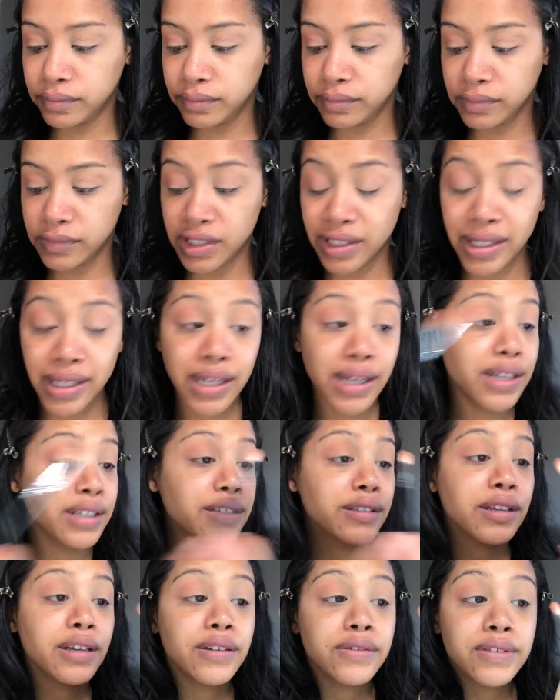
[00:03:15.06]
And like
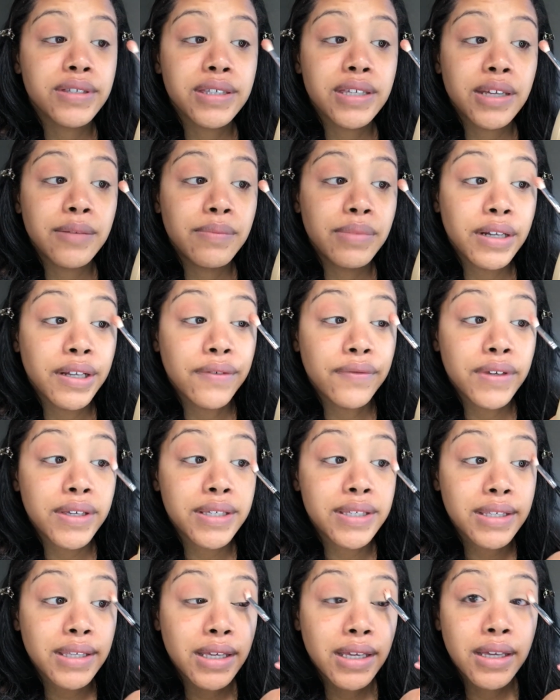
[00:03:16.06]
I had said
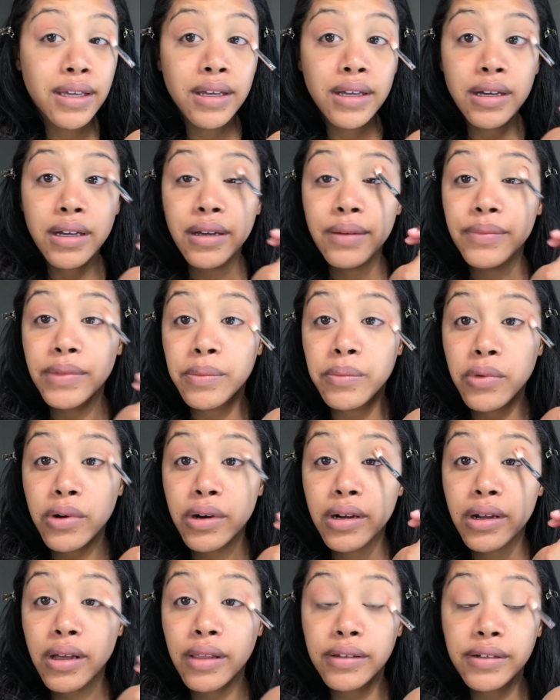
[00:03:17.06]
previously, the more
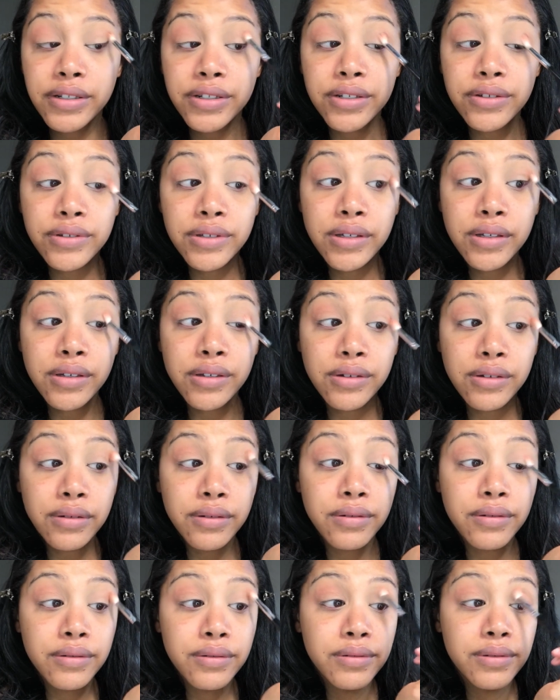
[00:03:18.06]
colors you
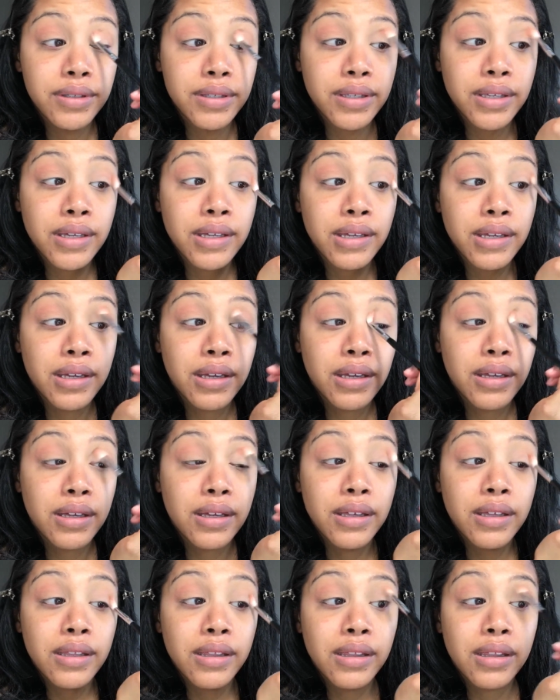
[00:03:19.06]
use,
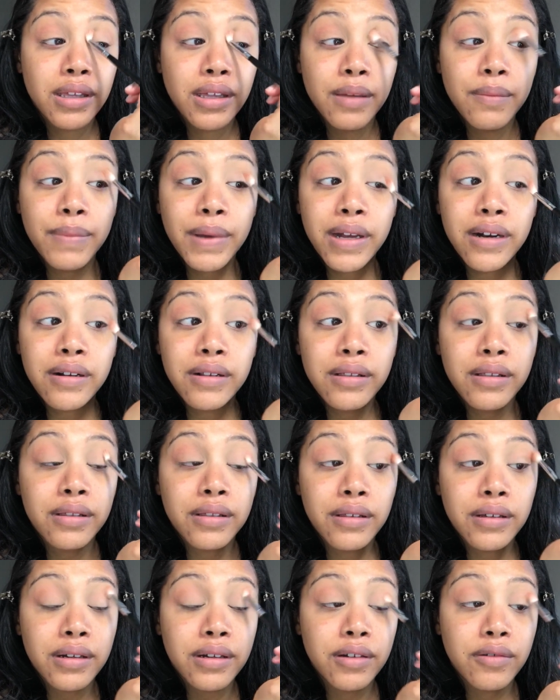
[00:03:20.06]
the better the
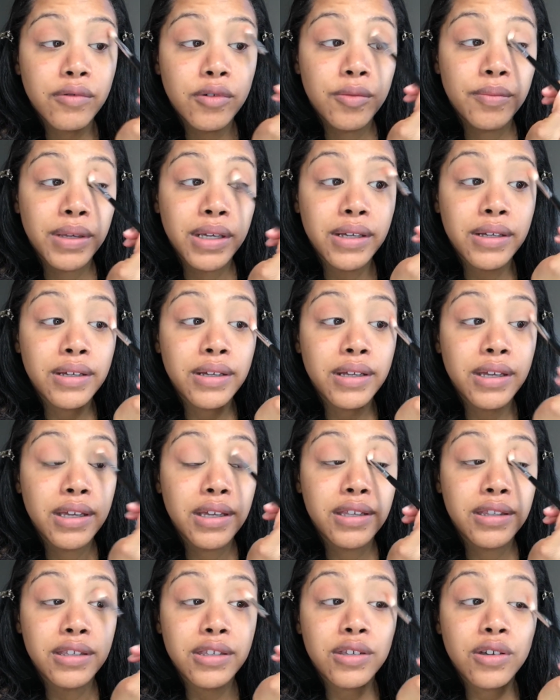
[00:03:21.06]
look will be.
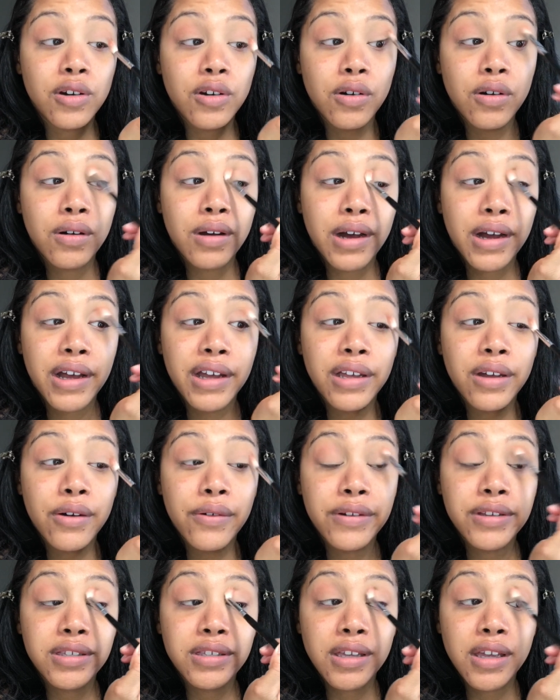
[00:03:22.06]
And so I
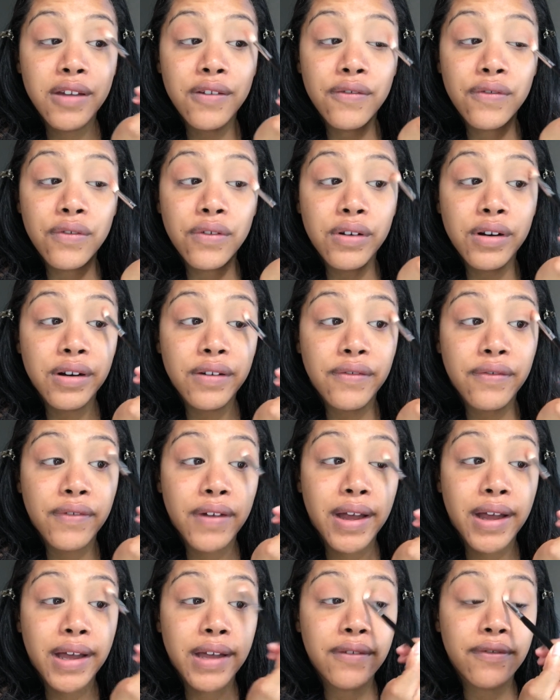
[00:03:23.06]
always say 4 to 5.
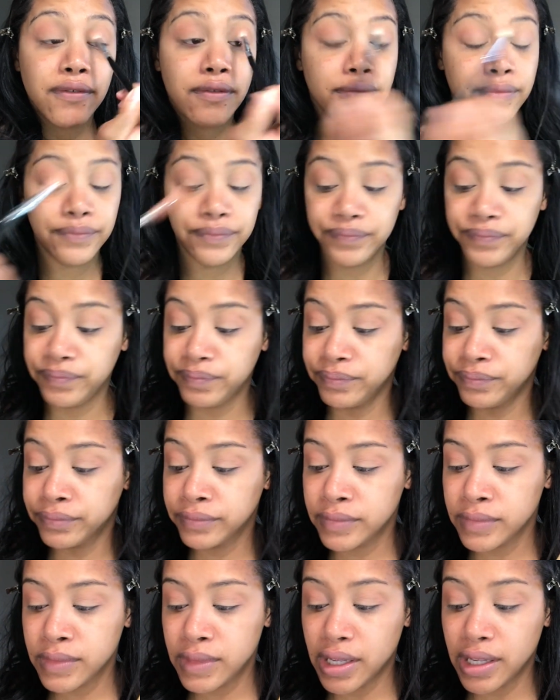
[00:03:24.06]

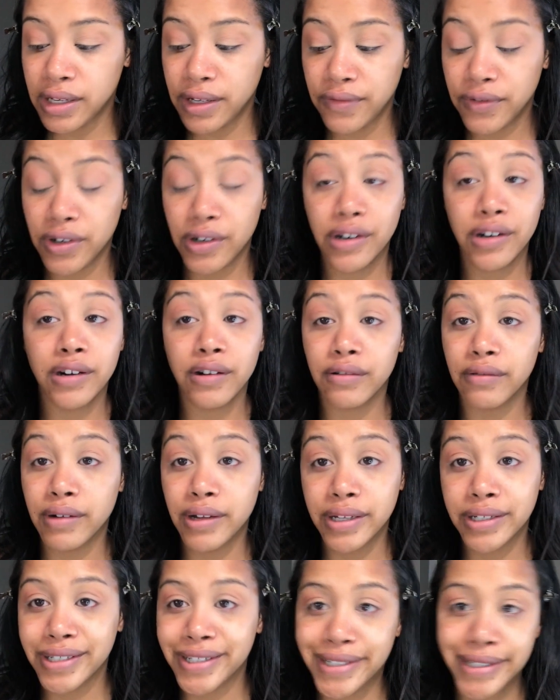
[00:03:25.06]
And if you're in a
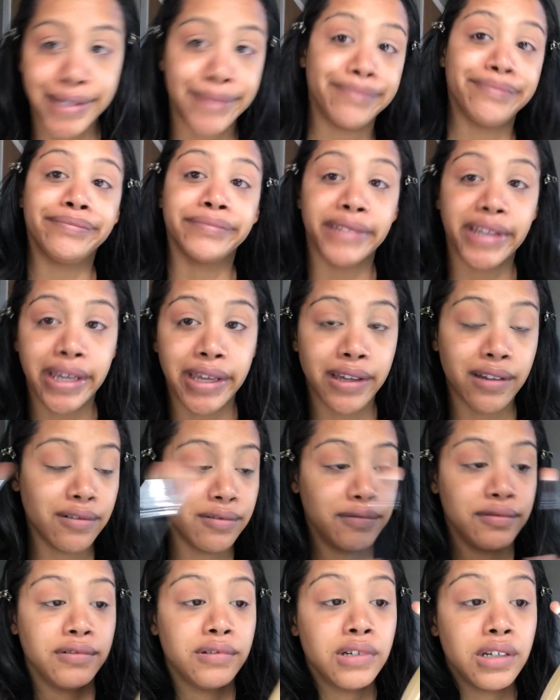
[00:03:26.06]
rush, hey,
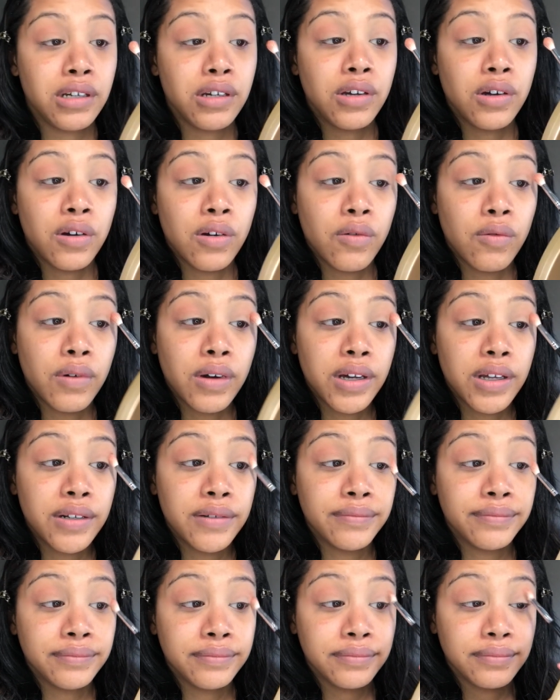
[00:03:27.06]

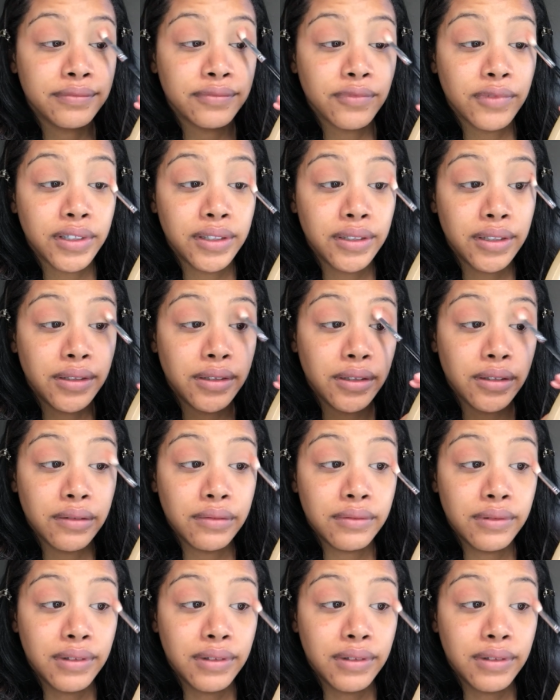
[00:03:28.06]
1 to 2.